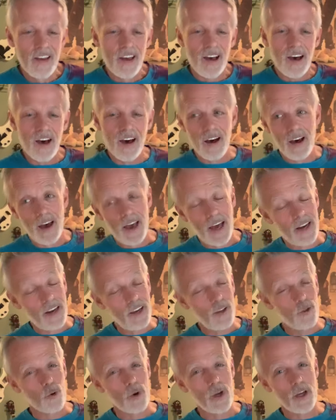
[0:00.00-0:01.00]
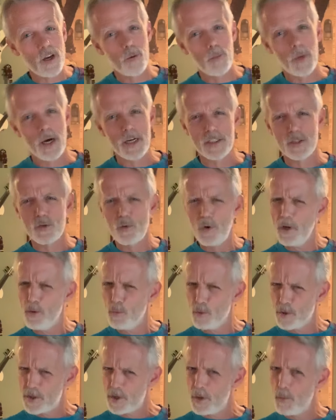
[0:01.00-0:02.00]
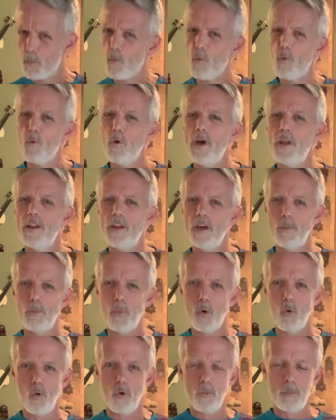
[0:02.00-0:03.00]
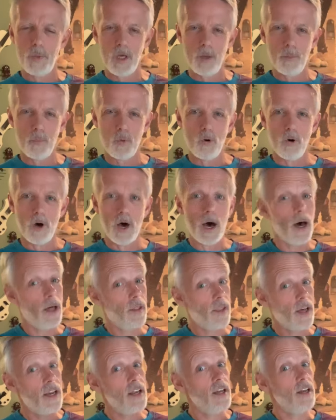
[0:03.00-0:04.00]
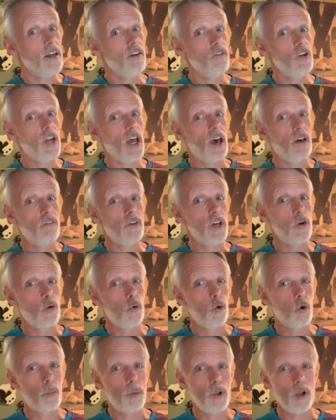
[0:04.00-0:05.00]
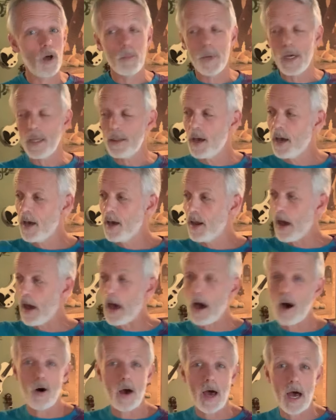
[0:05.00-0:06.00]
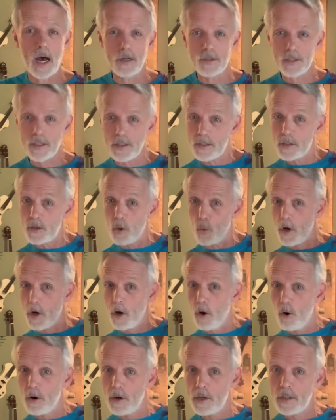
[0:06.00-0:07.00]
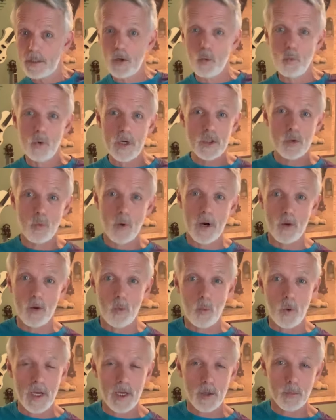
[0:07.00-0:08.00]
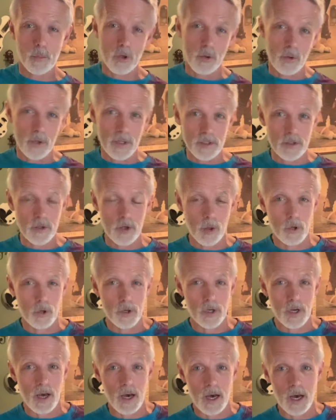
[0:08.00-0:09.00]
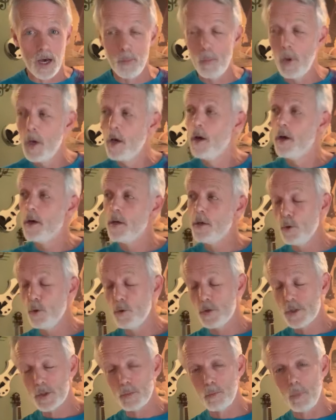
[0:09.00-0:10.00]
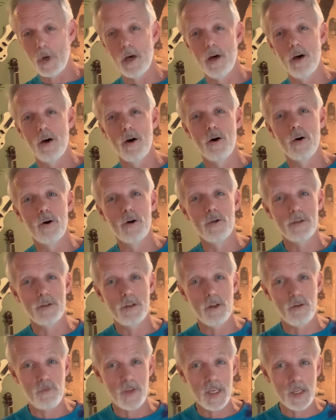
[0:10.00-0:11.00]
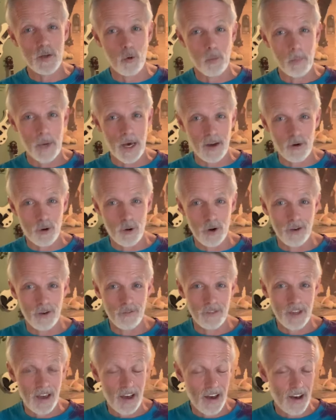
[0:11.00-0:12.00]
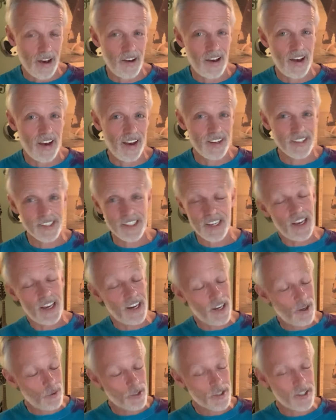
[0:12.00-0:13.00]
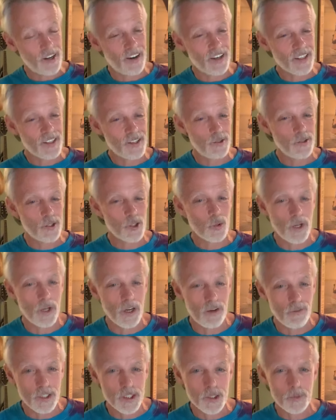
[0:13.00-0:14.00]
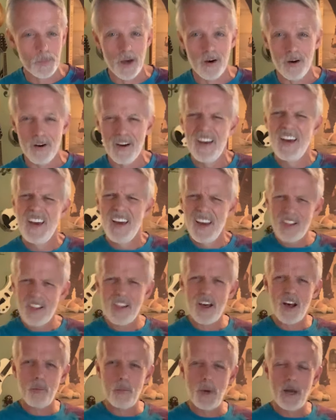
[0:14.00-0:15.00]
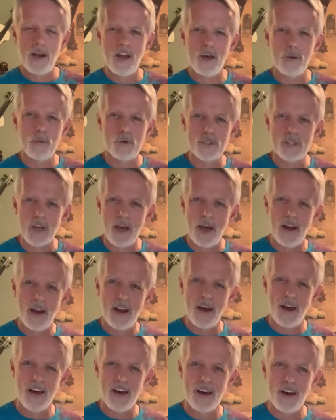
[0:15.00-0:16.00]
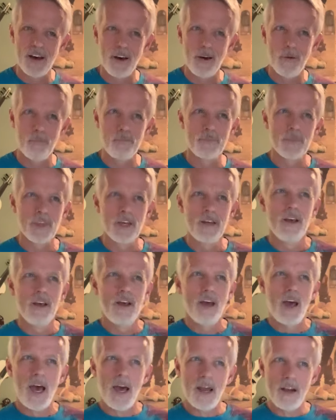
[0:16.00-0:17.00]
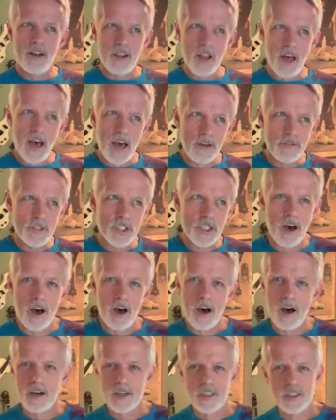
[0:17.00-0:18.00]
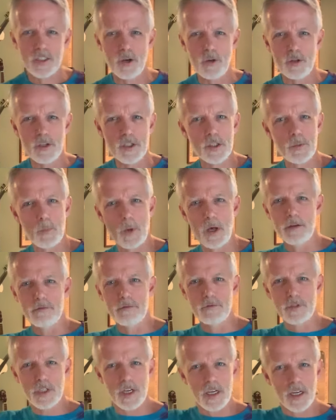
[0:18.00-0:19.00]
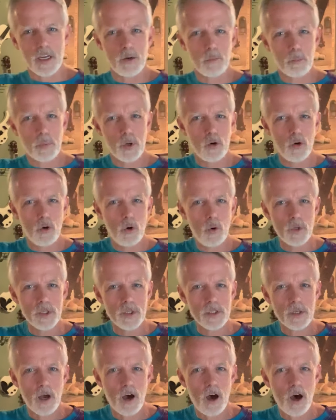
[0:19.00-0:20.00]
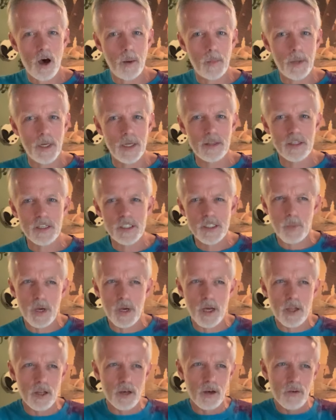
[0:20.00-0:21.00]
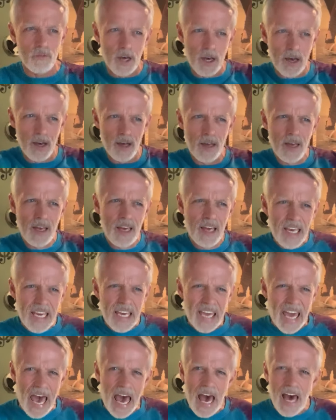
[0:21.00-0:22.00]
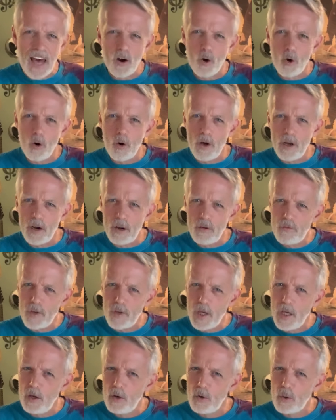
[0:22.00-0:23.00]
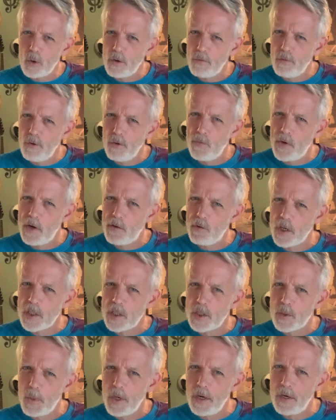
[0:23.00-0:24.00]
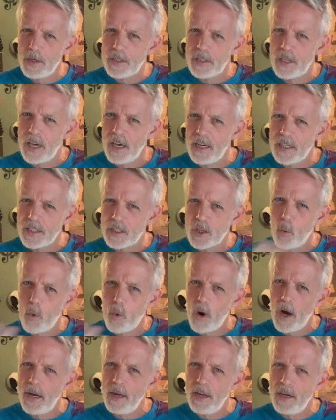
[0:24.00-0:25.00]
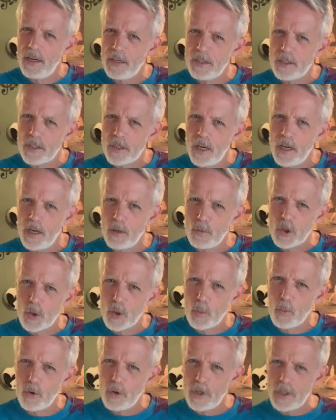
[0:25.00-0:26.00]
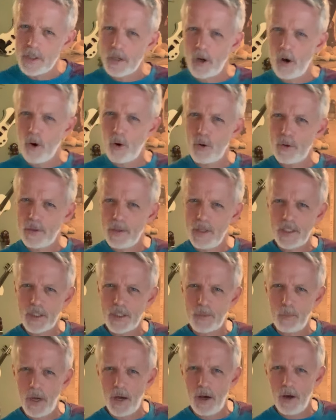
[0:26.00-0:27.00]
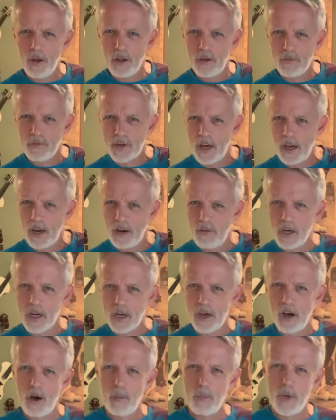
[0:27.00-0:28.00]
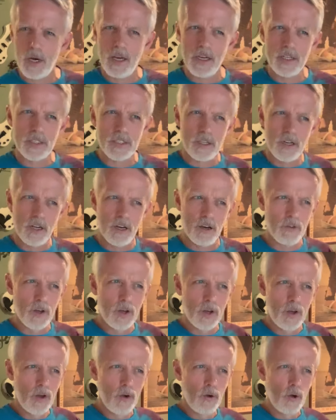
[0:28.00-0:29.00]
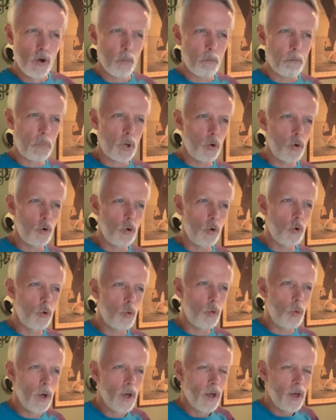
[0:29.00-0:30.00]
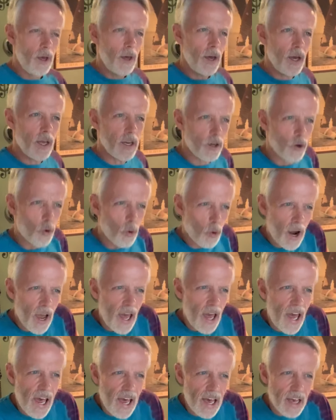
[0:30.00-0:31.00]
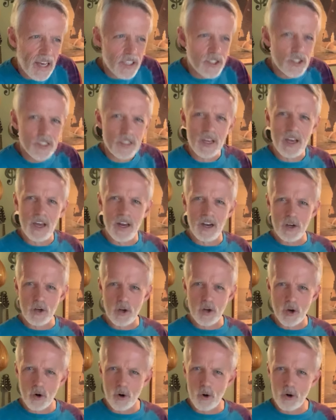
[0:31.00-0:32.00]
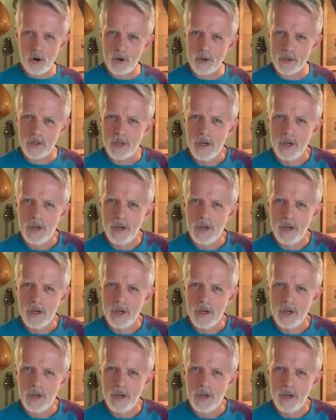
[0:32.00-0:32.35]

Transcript: At either end of my street were some really poor people. They didn't even have indoor plumbing. They had outhouses. So regardless of which way the wind blew in the summertime, you smelled the fecal matter of the outhouse, and it was not too sweet of a smell. A lot of my neighbors had livestock, so the smell of chicken poo was common. The smell of cattle in a field, if you've ever experienced that, it's quite indistinguishable. This earthy smell of kind of a combination of poo and grass and dirt.